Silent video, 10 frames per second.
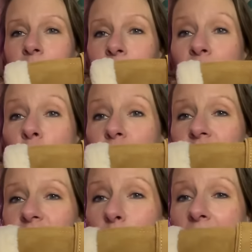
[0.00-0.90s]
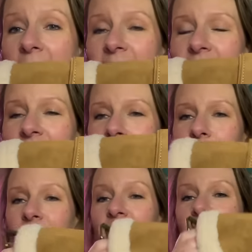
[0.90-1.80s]
faux suede and it
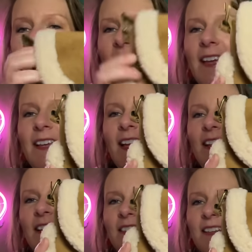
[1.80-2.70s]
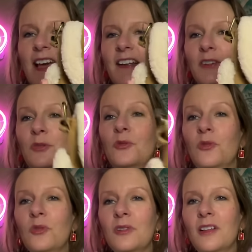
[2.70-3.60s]
feels like it, and it's got a
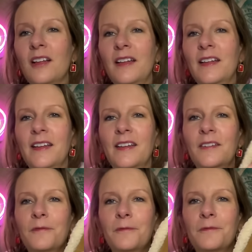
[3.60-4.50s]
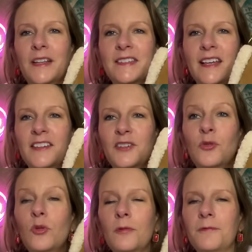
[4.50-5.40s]
cool, it's got
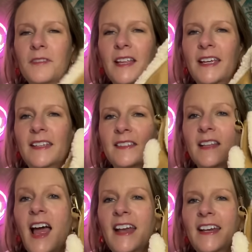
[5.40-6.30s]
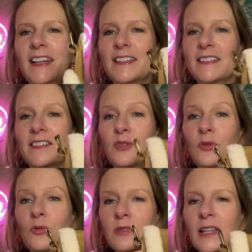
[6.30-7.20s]
cool fleece lining. It's a
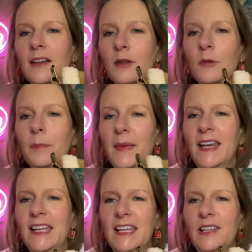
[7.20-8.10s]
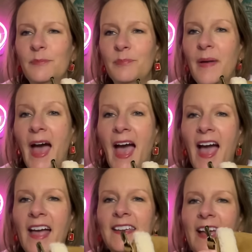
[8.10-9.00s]
cool little mini
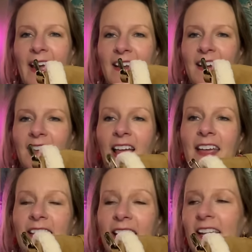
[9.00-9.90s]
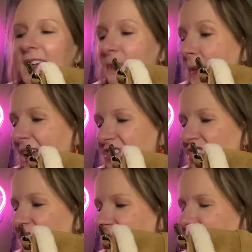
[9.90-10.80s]
bag and I like it. It
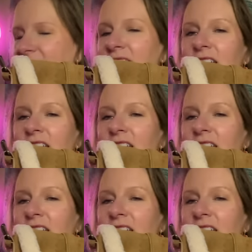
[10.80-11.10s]
matches